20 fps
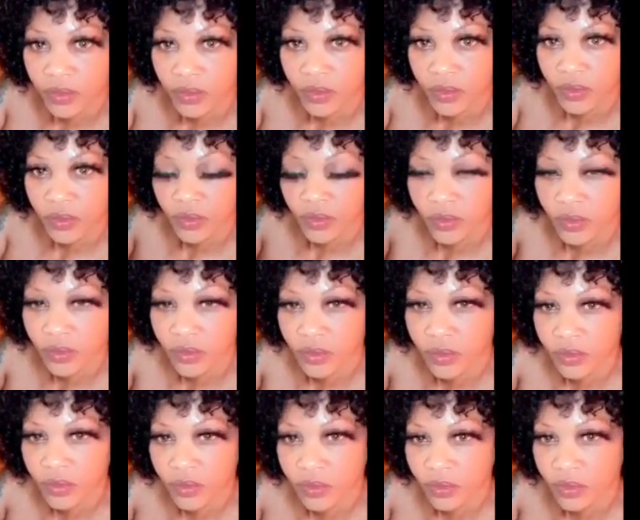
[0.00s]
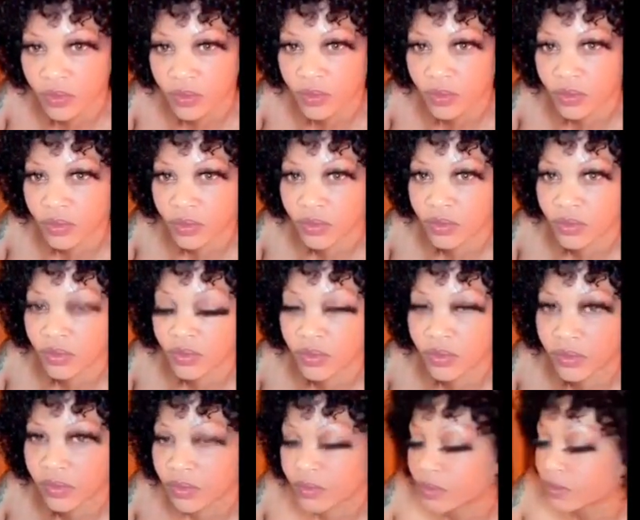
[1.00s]

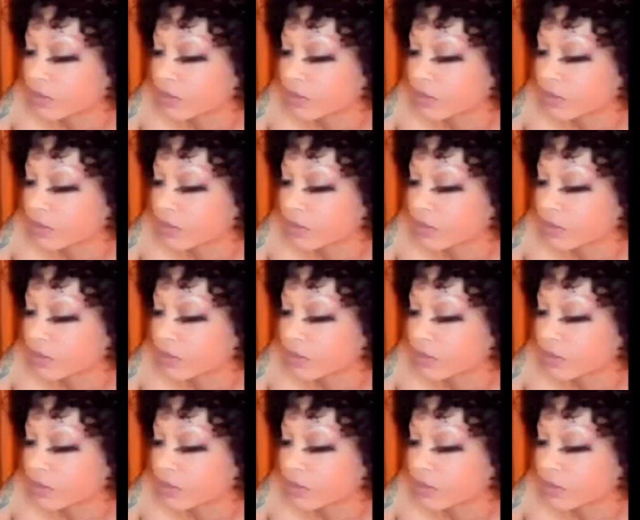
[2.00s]
The person shown says nothing.